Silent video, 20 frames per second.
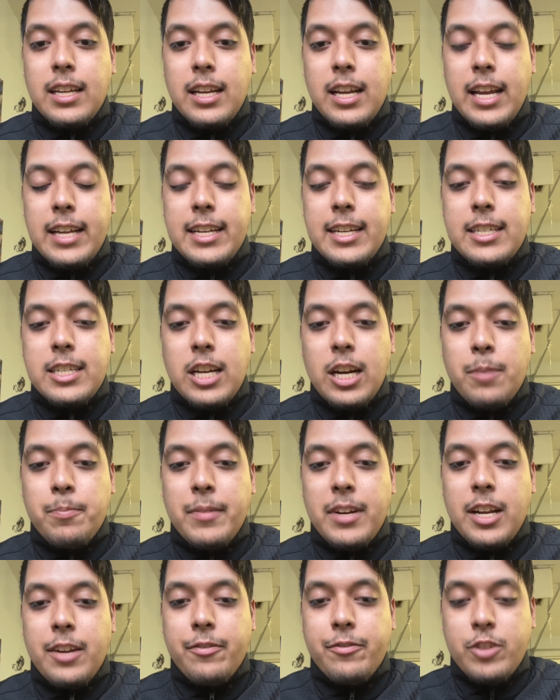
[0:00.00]
and determine
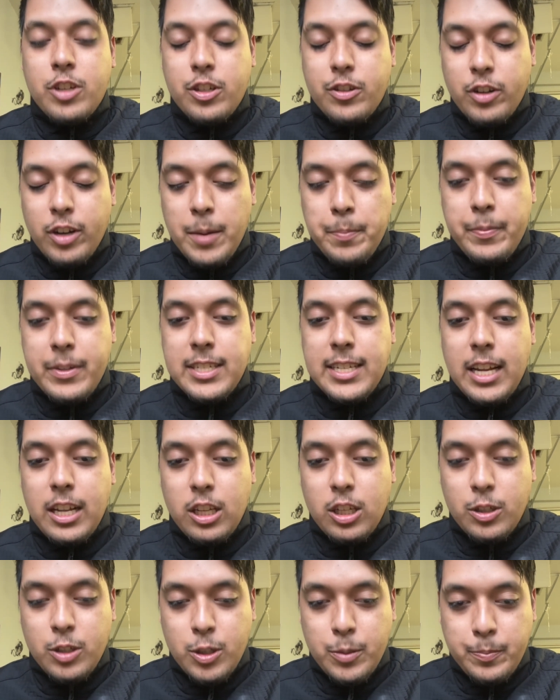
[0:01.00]
if Trump is
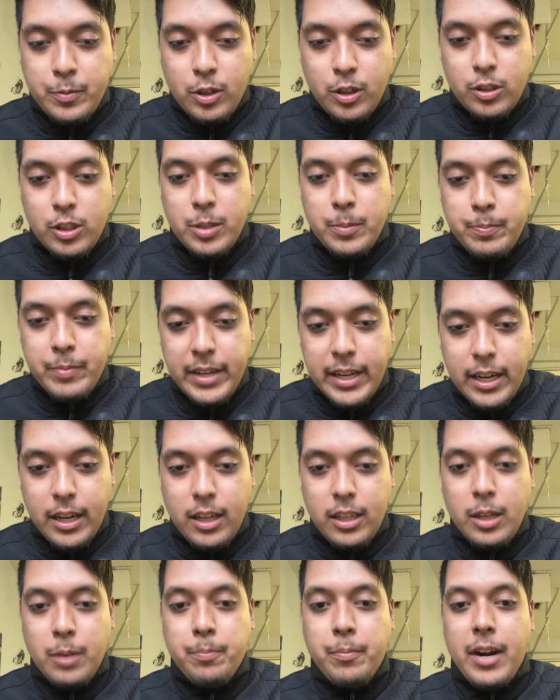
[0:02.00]
eligible to be on
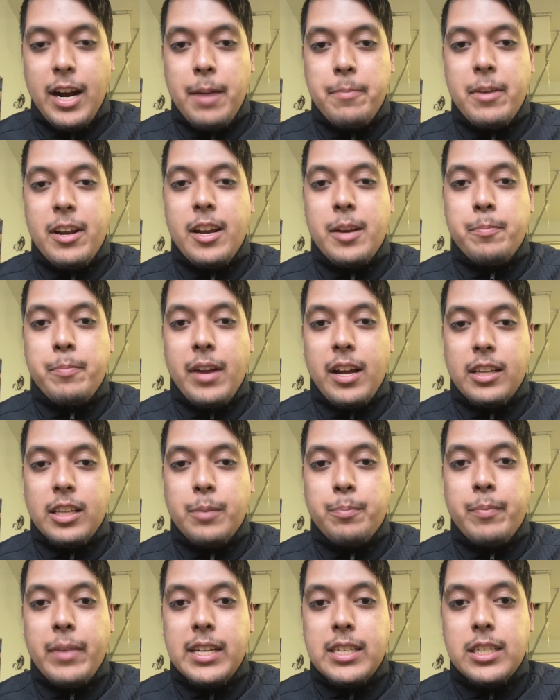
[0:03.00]
the primary
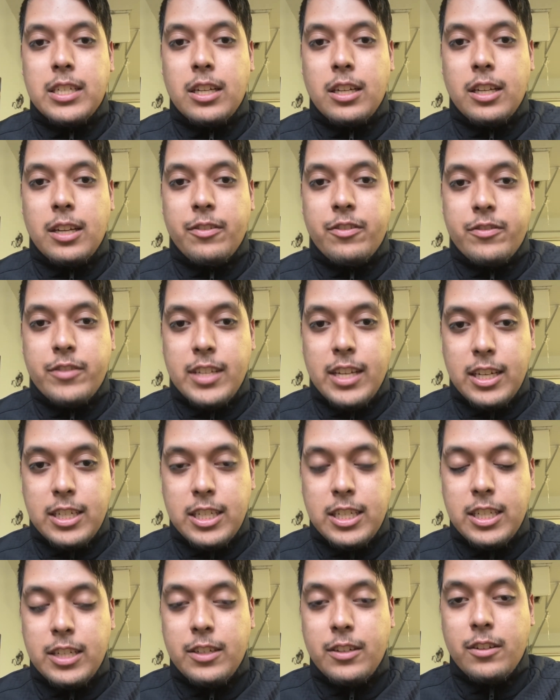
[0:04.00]
ballot based on the
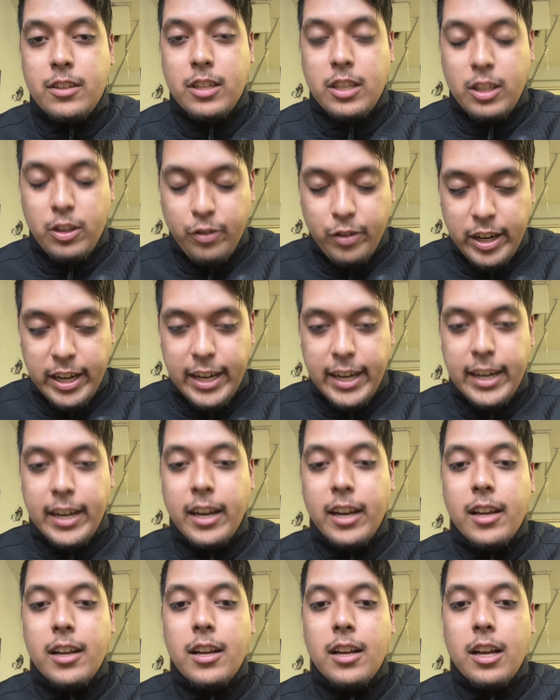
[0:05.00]
Section 3
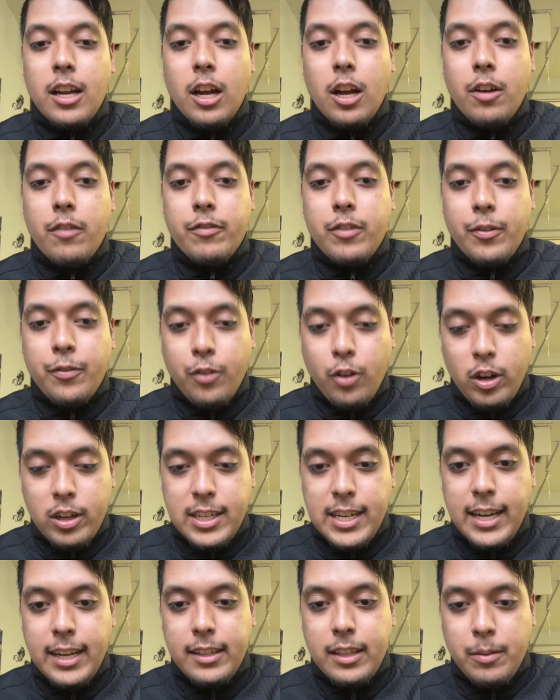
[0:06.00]
of the
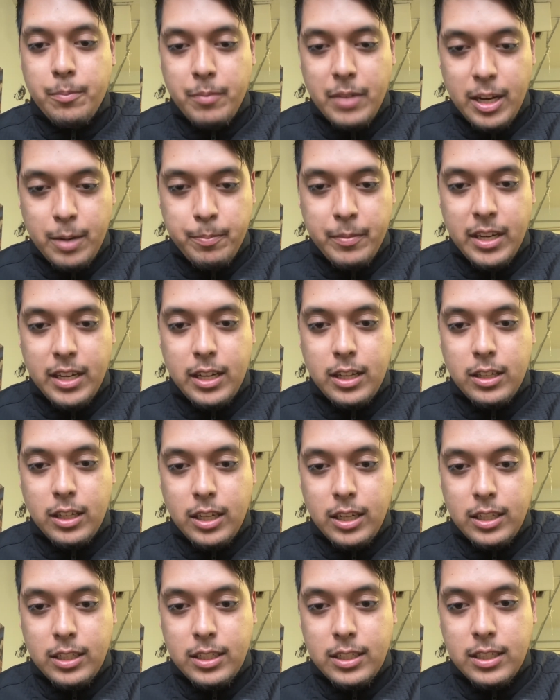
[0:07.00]
14th Amendment
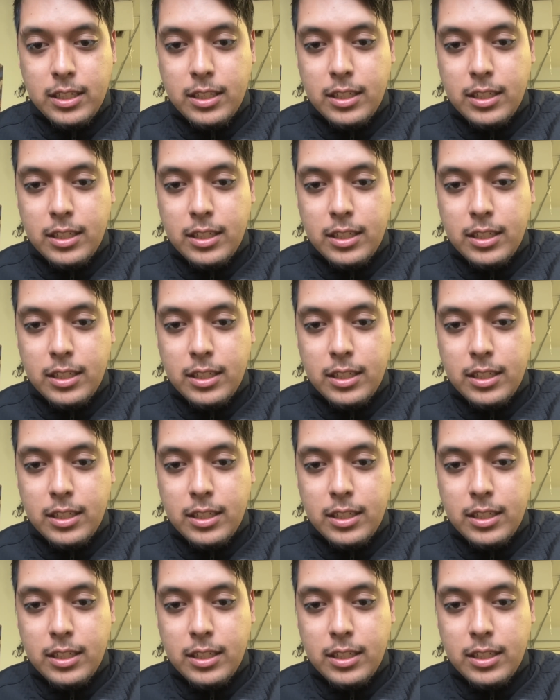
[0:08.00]
clause,